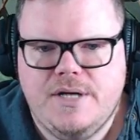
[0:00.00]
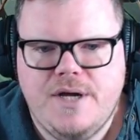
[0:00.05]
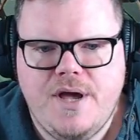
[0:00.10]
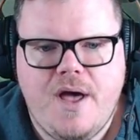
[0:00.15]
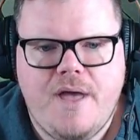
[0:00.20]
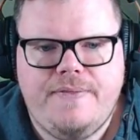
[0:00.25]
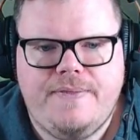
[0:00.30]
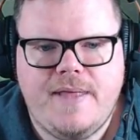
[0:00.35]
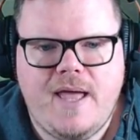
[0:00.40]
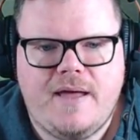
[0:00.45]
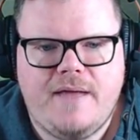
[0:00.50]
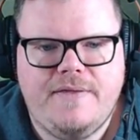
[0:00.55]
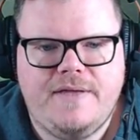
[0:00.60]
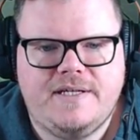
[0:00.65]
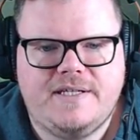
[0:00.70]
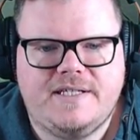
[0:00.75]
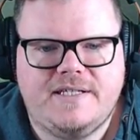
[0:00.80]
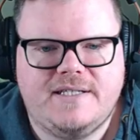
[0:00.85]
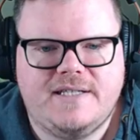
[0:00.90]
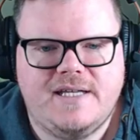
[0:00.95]
Now
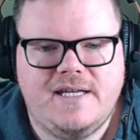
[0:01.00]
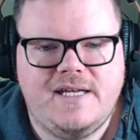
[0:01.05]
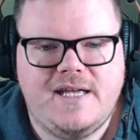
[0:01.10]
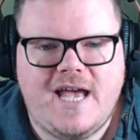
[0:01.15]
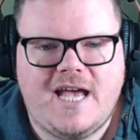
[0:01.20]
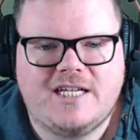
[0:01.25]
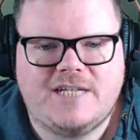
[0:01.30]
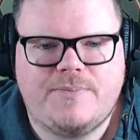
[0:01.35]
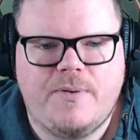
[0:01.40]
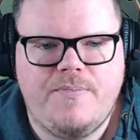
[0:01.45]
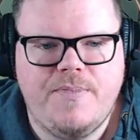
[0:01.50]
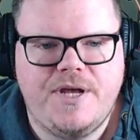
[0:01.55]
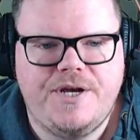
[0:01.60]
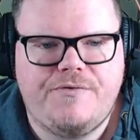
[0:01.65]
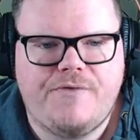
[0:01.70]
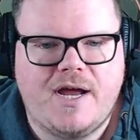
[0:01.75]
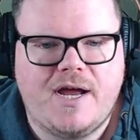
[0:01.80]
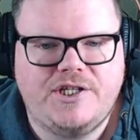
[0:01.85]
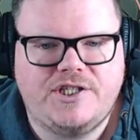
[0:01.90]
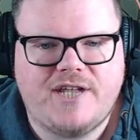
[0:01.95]
this is the Esper
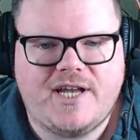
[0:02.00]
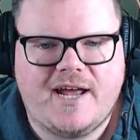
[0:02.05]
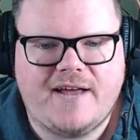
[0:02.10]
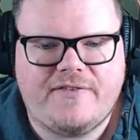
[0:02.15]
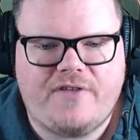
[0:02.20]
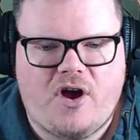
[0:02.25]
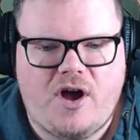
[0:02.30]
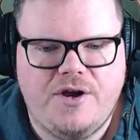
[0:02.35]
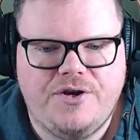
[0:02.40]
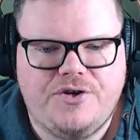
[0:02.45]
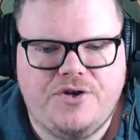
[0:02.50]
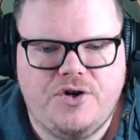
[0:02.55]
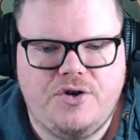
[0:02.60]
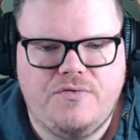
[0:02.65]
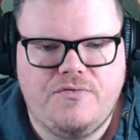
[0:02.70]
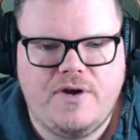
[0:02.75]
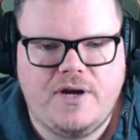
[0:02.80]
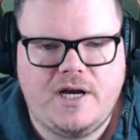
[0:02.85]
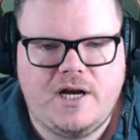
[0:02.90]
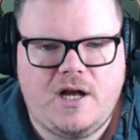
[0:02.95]
mid-range deck that I do
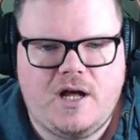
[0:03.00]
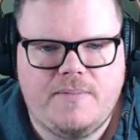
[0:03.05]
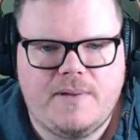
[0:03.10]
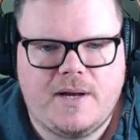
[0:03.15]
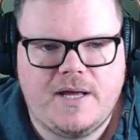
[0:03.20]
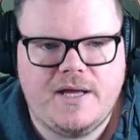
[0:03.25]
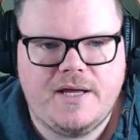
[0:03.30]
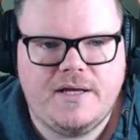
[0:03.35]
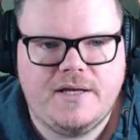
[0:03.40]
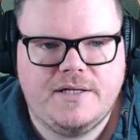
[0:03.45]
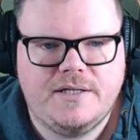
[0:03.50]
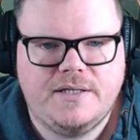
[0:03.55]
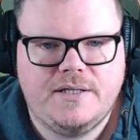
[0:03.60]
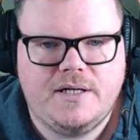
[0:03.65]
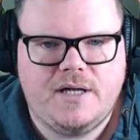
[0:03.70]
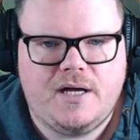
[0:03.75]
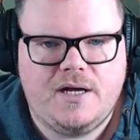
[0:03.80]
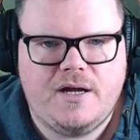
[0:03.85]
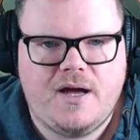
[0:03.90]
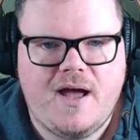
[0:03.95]
really like play.
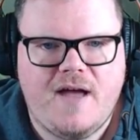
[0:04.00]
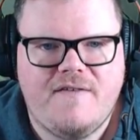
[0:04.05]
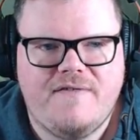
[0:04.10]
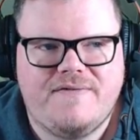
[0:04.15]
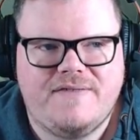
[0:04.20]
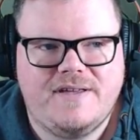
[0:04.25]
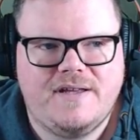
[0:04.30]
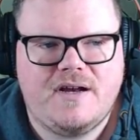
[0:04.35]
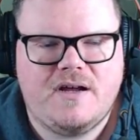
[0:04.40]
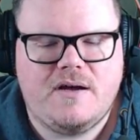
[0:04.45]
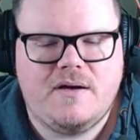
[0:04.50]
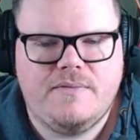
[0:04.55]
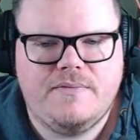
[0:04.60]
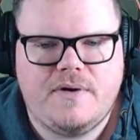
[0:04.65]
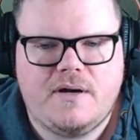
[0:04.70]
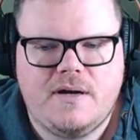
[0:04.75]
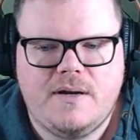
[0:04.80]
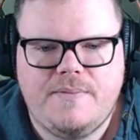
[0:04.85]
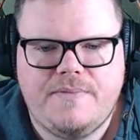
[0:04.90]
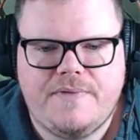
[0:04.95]
And
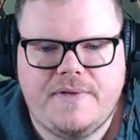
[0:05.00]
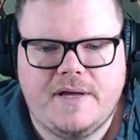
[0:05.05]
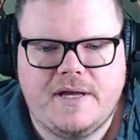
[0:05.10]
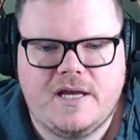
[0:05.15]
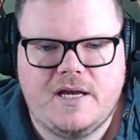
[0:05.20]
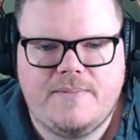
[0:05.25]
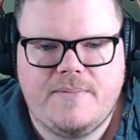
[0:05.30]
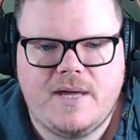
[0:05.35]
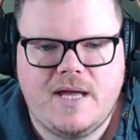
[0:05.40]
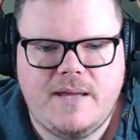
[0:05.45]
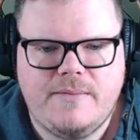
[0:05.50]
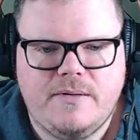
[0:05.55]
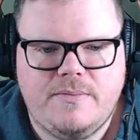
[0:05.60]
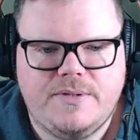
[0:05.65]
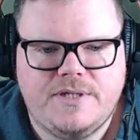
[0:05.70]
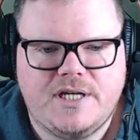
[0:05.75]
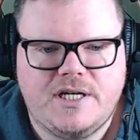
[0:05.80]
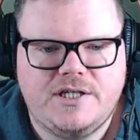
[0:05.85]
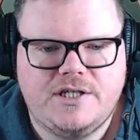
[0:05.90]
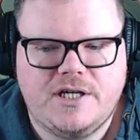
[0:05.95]
I'm thinking of maybe
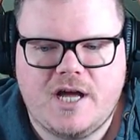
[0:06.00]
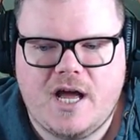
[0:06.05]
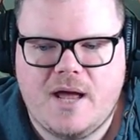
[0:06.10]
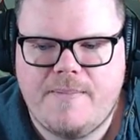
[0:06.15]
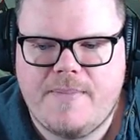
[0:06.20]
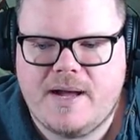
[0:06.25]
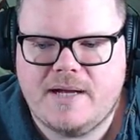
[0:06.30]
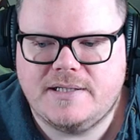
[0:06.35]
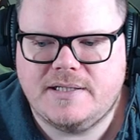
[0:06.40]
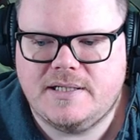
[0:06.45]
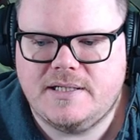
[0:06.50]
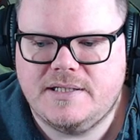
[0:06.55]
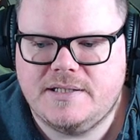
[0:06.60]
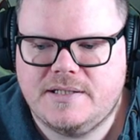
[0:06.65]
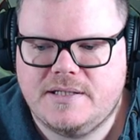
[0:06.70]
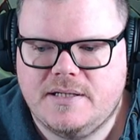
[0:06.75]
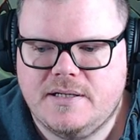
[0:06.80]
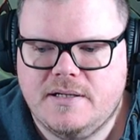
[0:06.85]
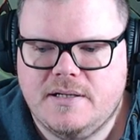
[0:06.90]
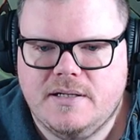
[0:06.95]
potentially going back to
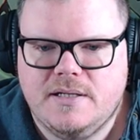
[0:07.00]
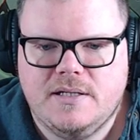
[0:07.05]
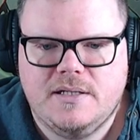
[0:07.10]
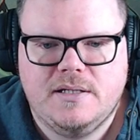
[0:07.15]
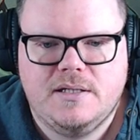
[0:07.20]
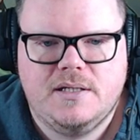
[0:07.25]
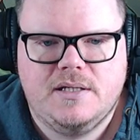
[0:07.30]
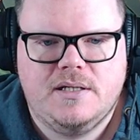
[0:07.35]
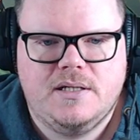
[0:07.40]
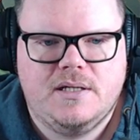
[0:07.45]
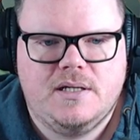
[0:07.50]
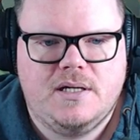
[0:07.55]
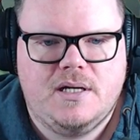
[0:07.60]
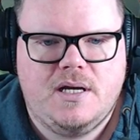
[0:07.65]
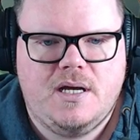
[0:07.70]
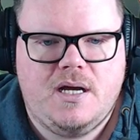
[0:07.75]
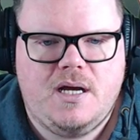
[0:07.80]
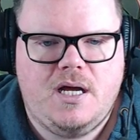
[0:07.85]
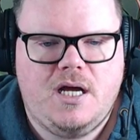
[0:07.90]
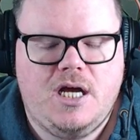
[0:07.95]
this.
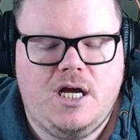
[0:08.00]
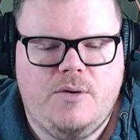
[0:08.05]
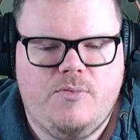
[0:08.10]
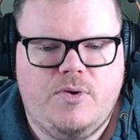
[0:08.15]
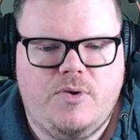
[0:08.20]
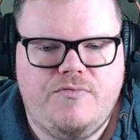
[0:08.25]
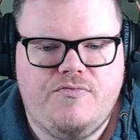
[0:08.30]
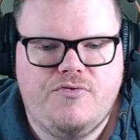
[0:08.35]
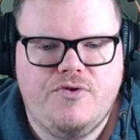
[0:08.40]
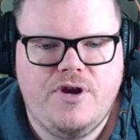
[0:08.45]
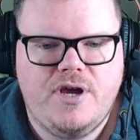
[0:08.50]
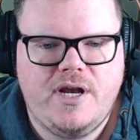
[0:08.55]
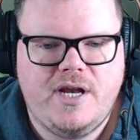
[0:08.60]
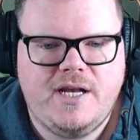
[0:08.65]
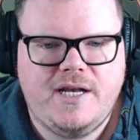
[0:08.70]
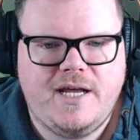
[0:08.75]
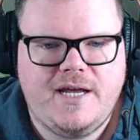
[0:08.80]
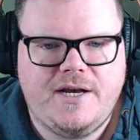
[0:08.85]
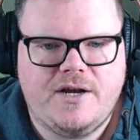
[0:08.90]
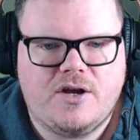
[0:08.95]
We really
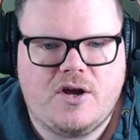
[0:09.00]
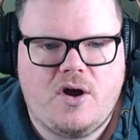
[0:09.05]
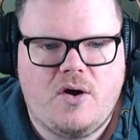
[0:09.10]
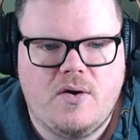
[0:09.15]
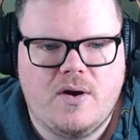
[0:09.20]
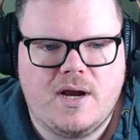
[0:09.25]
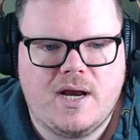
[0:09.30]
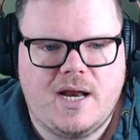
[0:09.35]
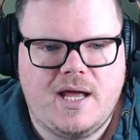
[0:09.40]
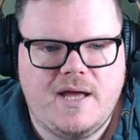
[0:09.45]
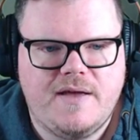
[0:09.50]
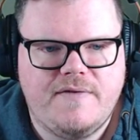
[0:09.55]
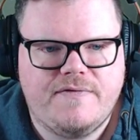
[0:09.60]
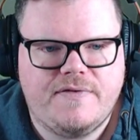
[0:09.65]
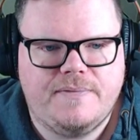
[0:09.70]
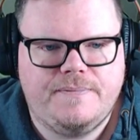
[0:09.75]
need a Conclave.